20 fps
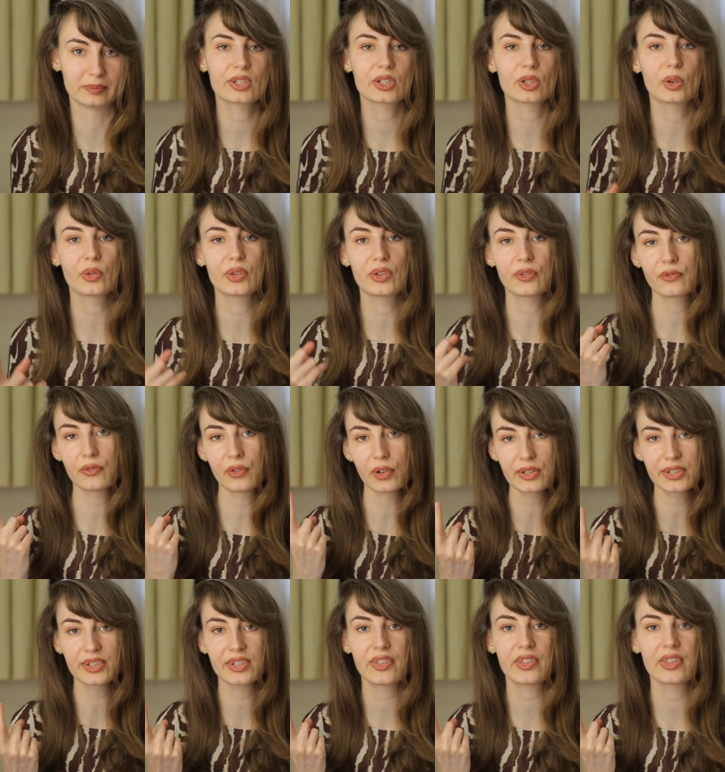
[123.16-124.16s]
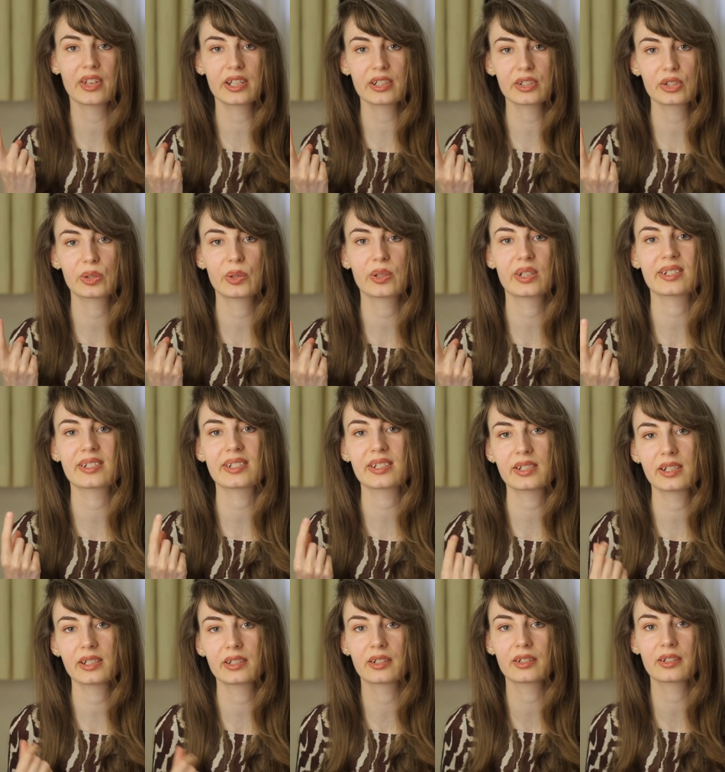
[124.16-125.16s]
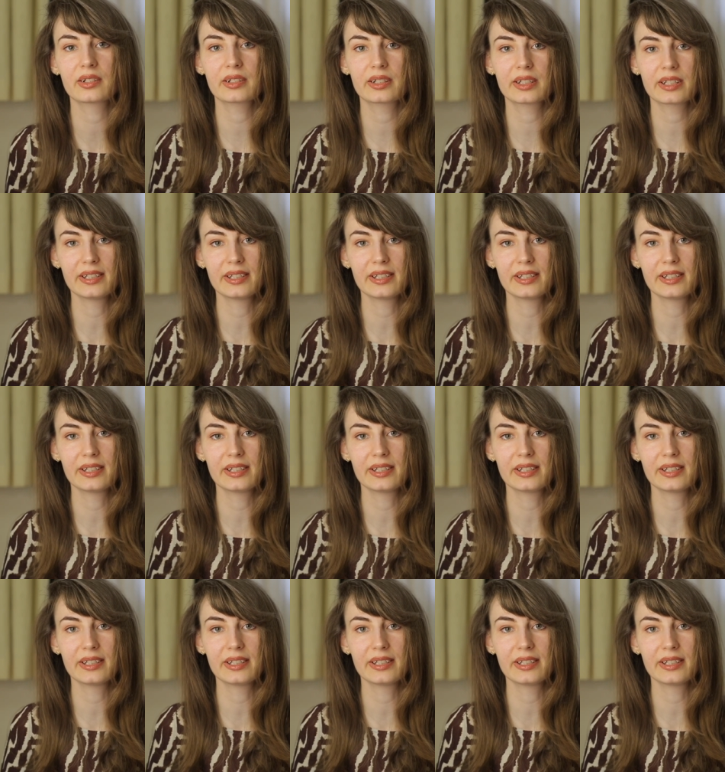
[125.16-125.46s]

So the first thing thing to consider